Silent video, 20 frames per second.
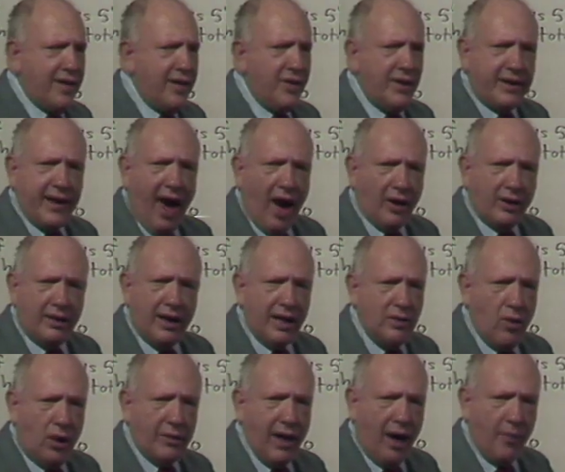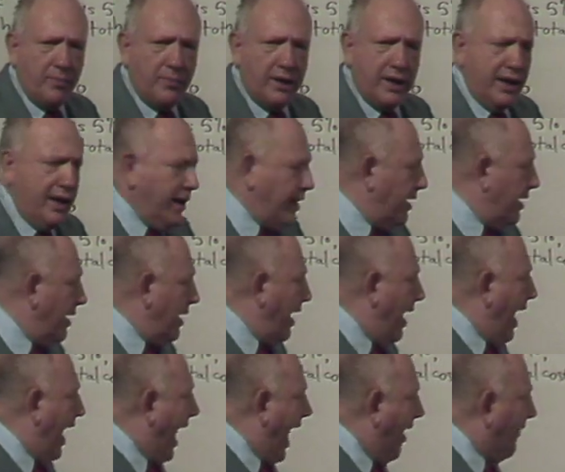see, the calculator won't help me here.
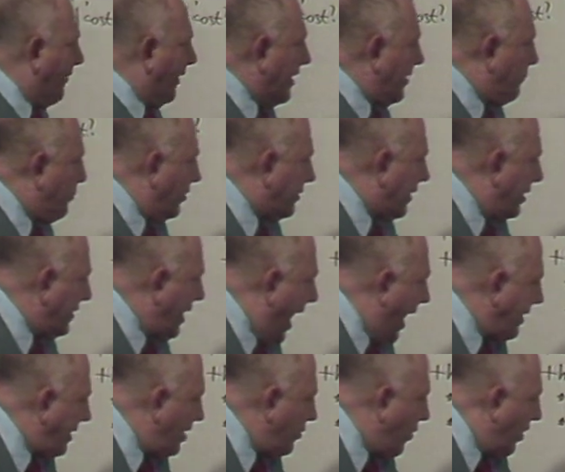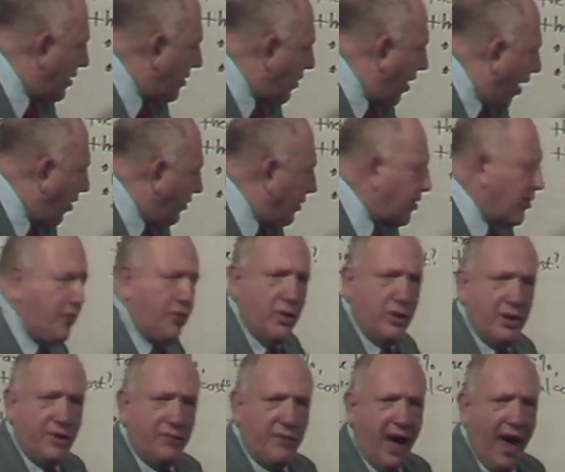I've got to put the
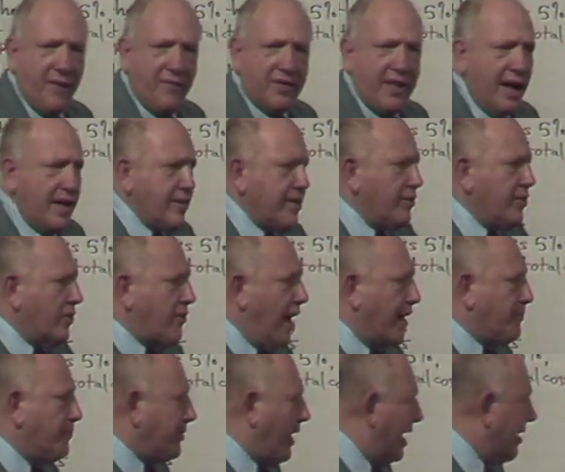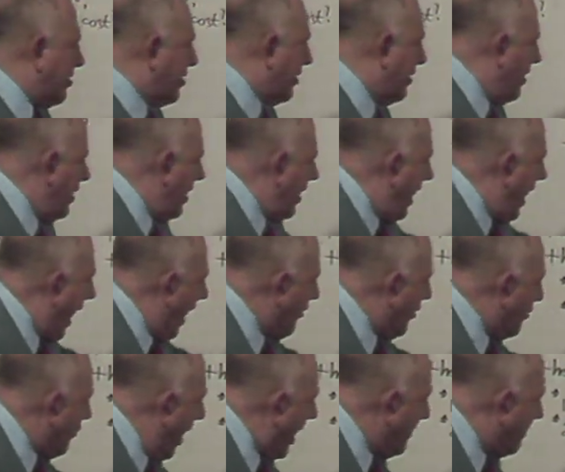$91.35 in the right place. And
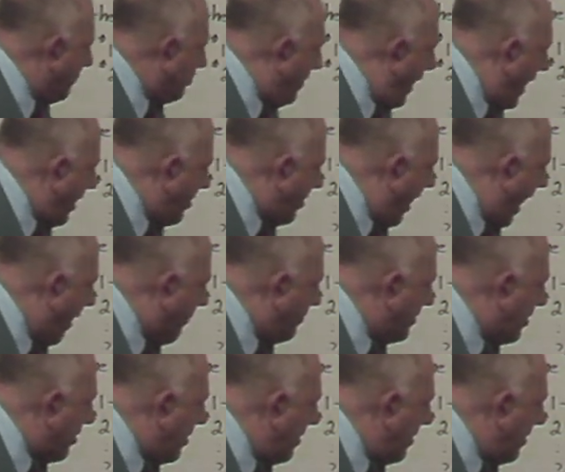the right place happens